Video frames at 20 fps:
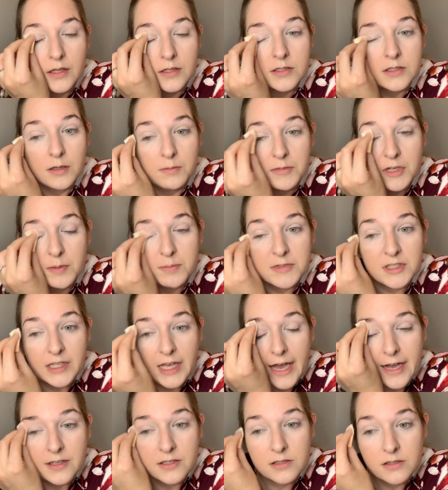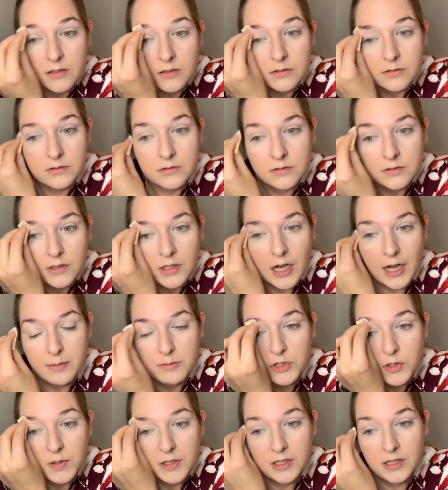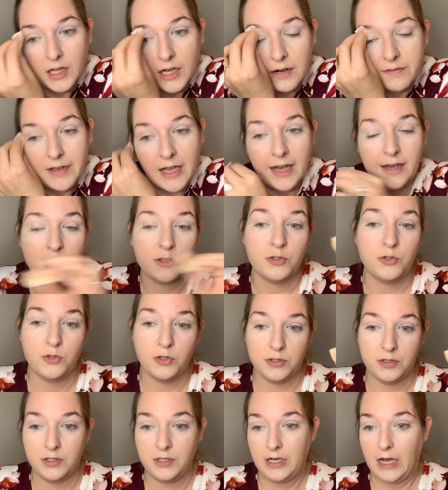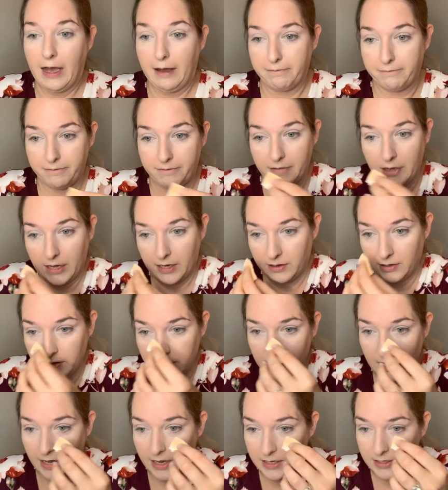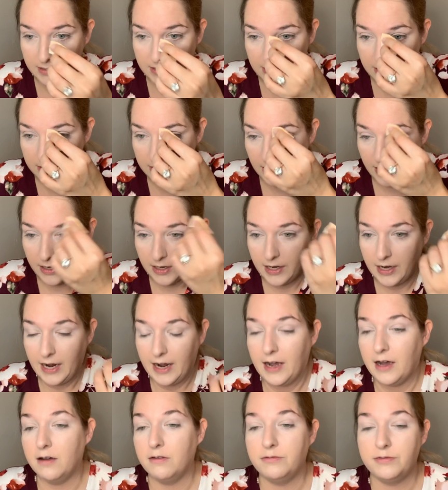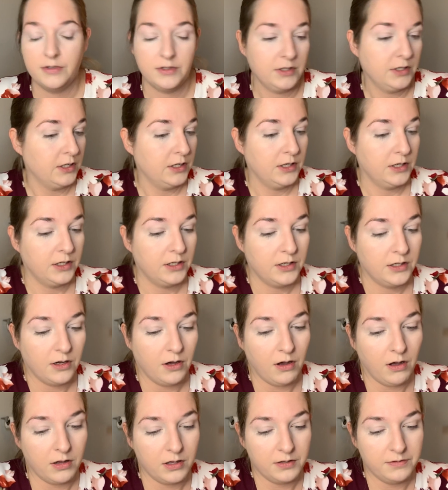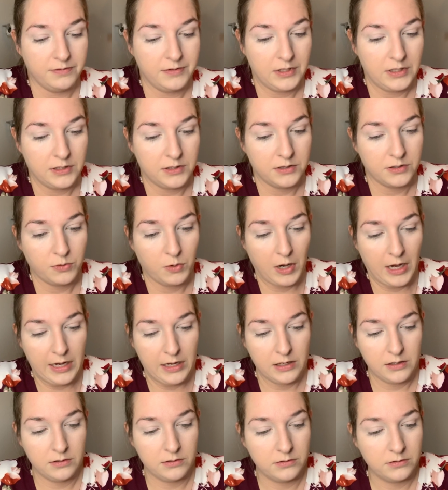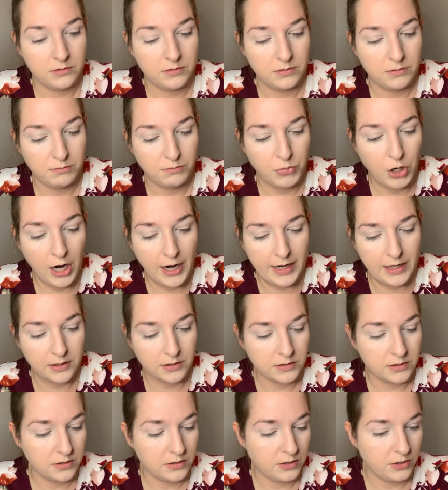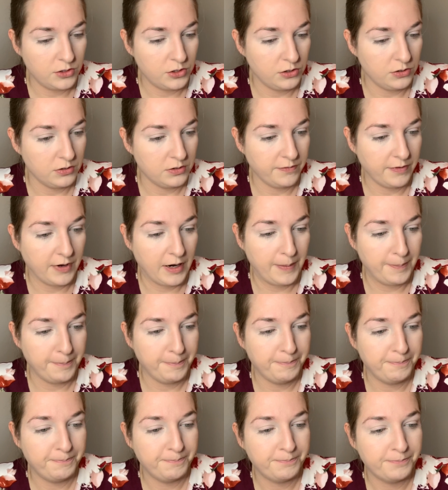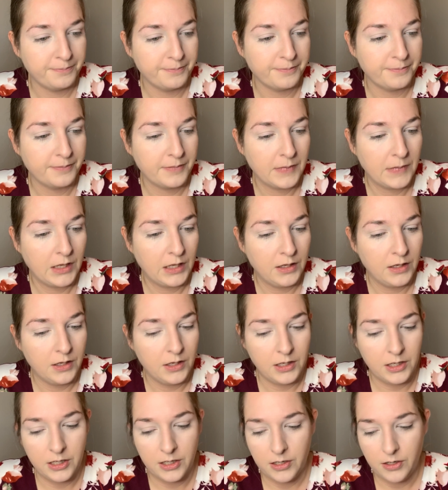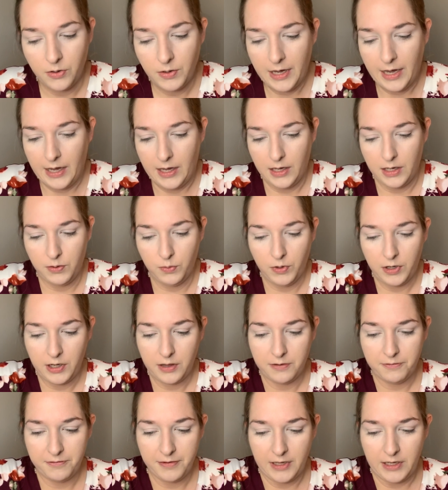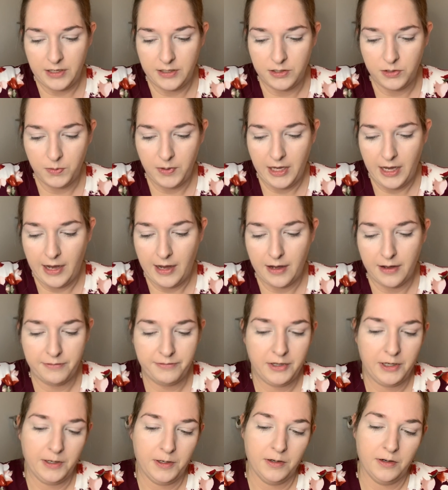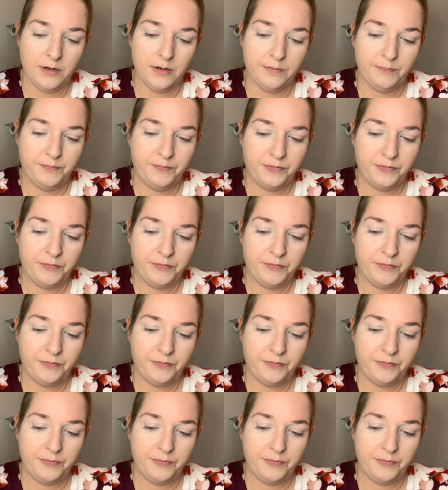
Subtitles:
Sometimes less. I'm doing a lot of extra stuff. I did not have all of these great products to choose from. Okay, what other fun do we have here?